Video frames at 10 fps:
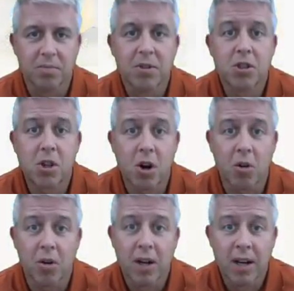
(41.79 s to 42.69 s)

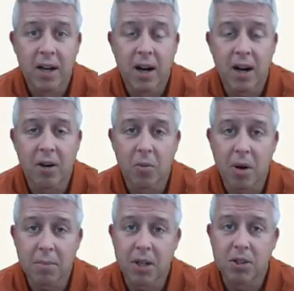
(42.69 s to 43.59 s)
So what
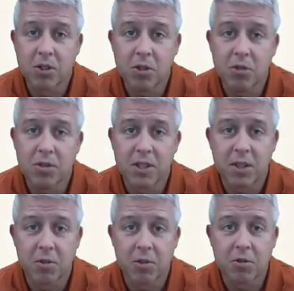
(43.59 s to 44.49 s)
I'm going to do is
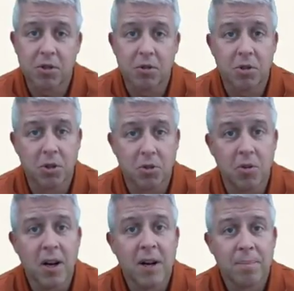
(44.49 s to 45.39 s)
introduce you
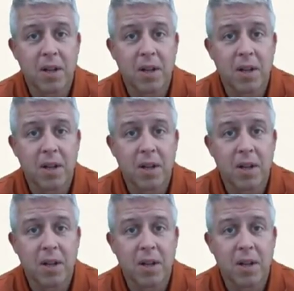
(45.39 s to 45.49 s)
to